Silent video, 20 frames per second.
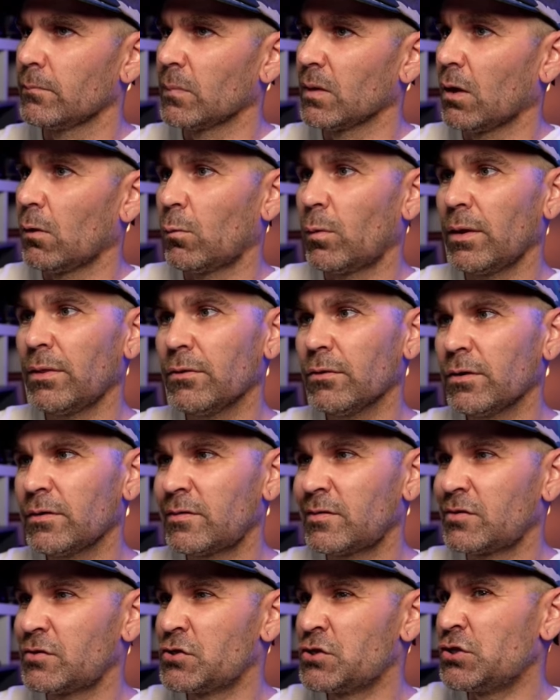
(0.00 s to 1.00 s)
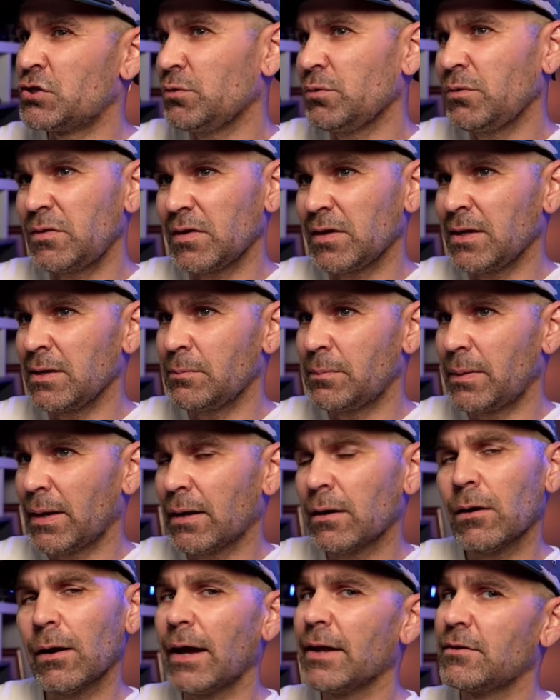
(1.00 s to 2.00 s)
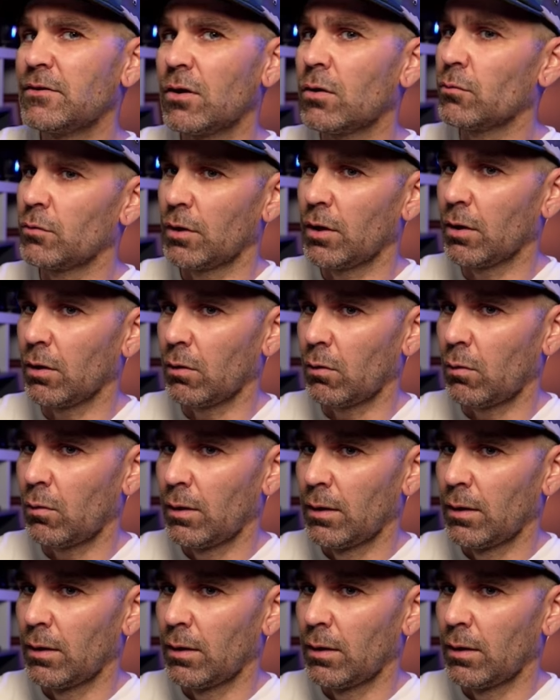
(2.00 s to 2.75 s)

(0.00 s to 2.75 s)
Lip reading: Whether it shoots any better, I don't know.